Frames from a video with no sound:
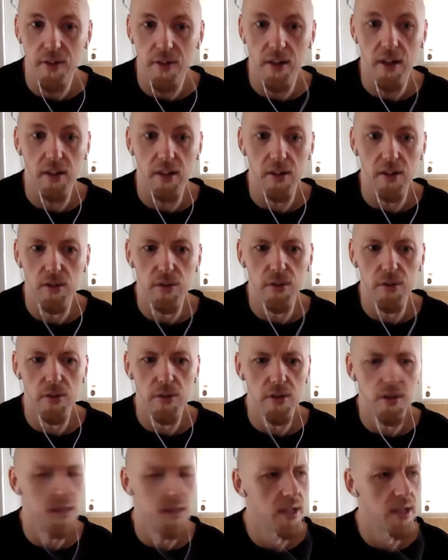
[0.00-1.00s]
a
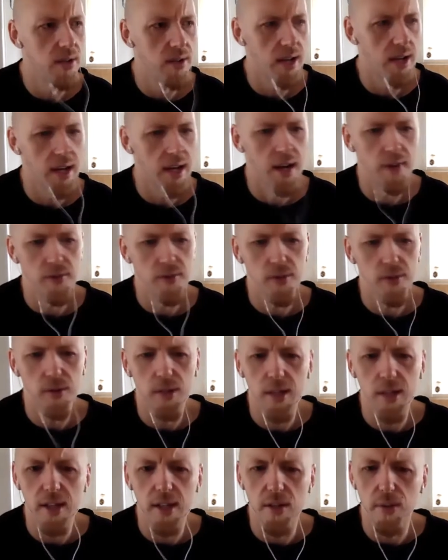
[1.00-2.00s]
good year and a half, two
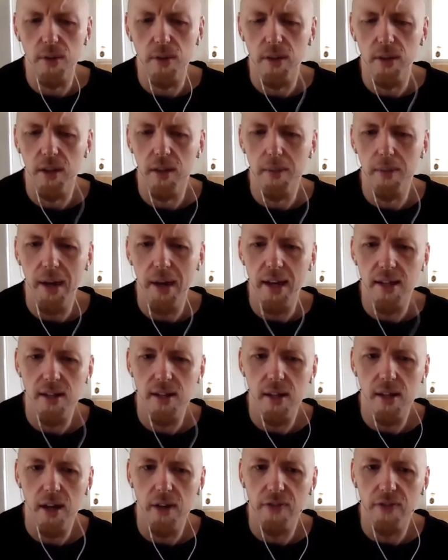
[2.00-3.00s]
years worth of the band's
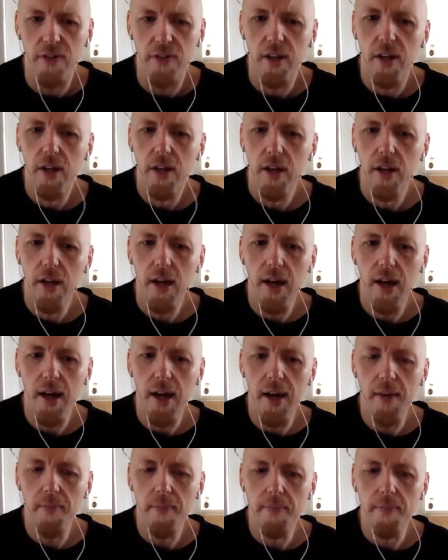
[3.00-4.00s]
life.
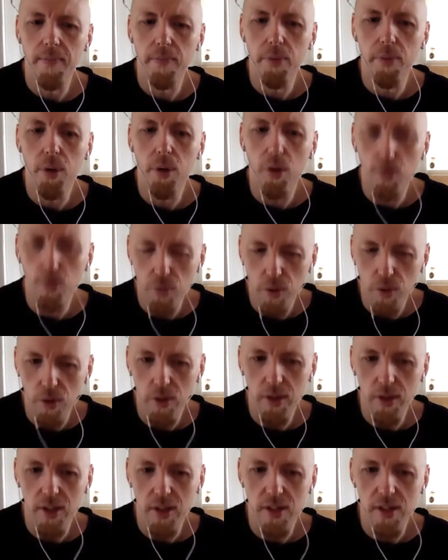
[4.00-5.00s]
Um, Paul
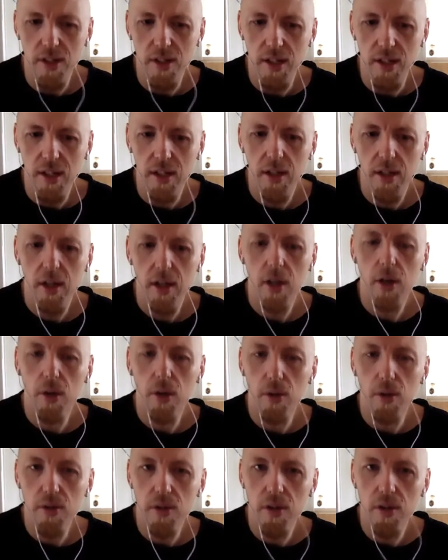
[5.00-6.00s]
Rourke, the singer,
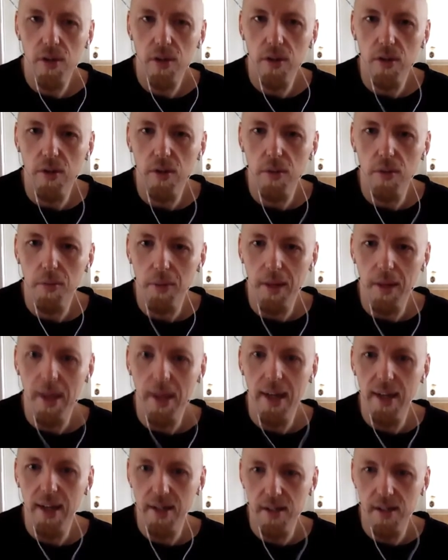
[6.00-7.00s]
also
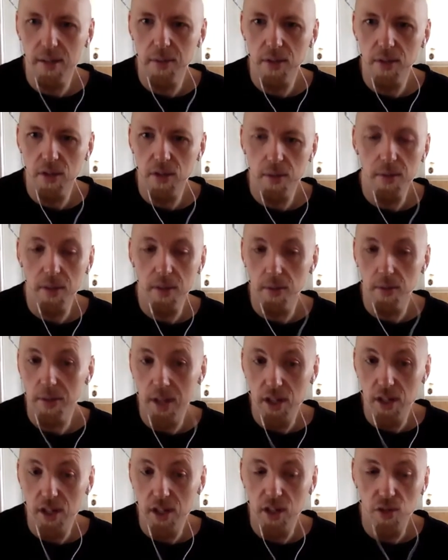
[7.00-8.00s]
played some instruments and was
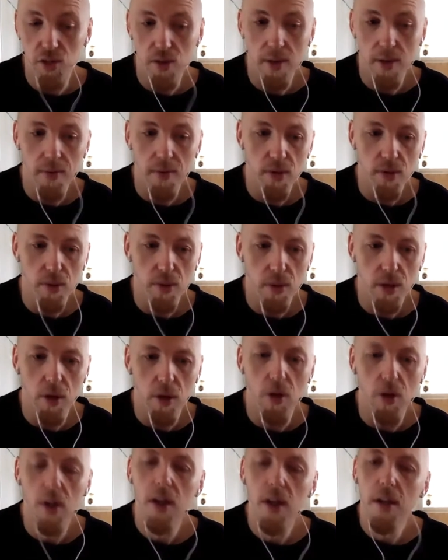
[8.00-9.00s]
actually a drummer as
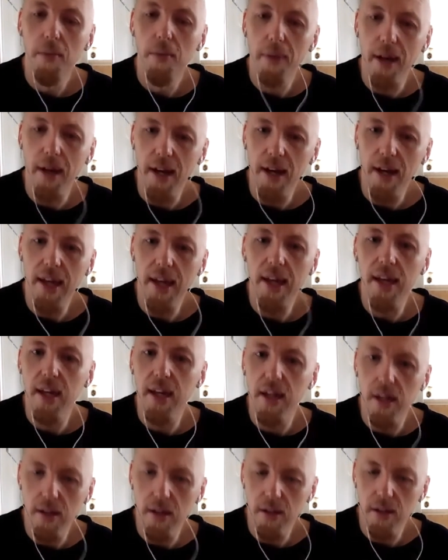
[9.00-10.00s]
well. But
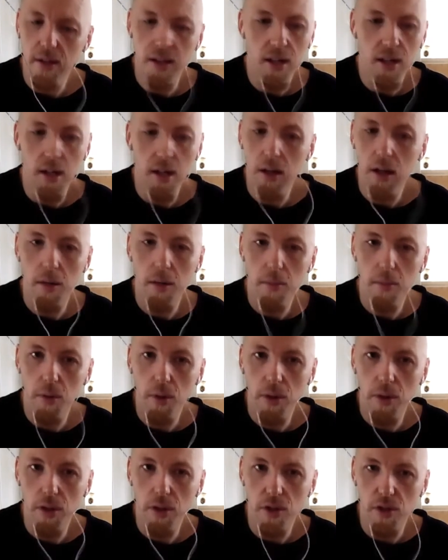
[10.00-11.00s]
he did a lot
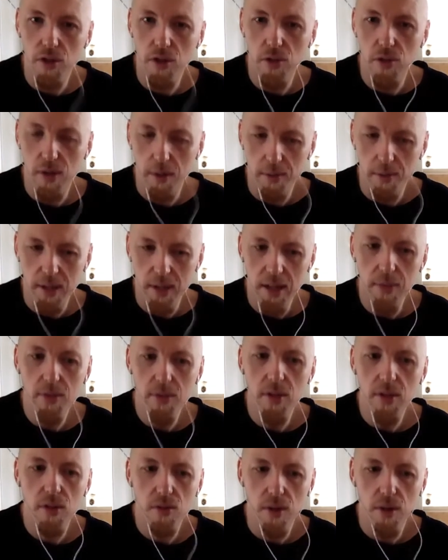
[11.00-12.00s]
more than just drums. He
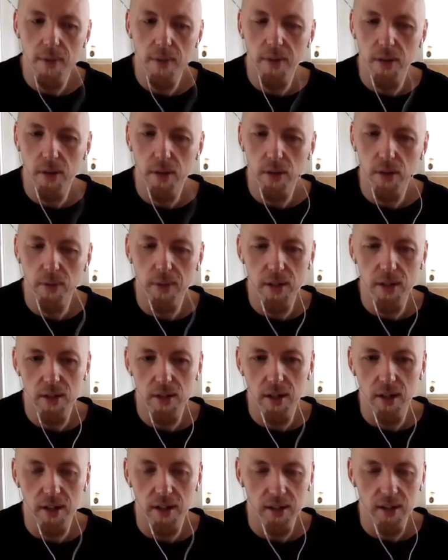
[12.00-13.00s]
was a drummer who, much
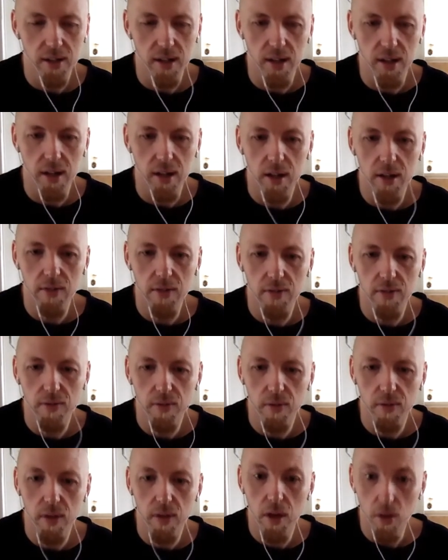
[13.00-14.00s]
like a lot of
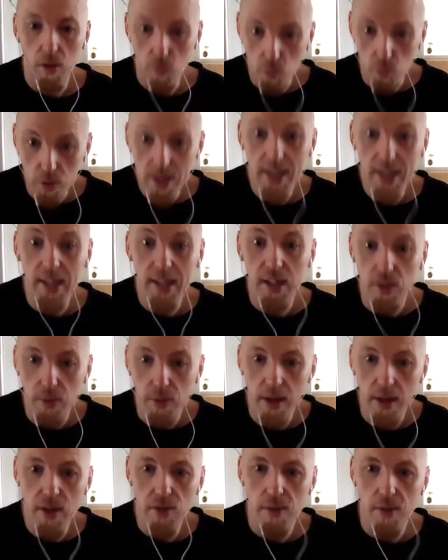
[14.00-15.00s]
really
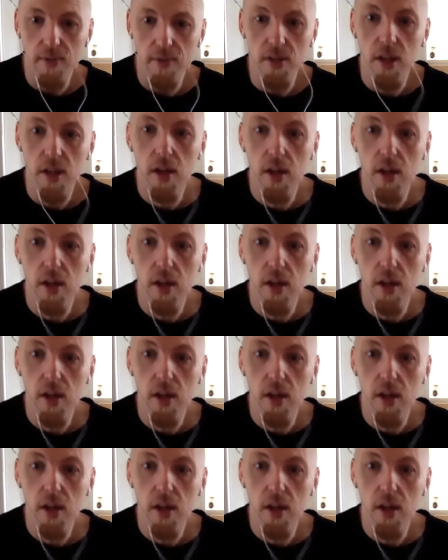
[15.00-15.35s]
great drummers,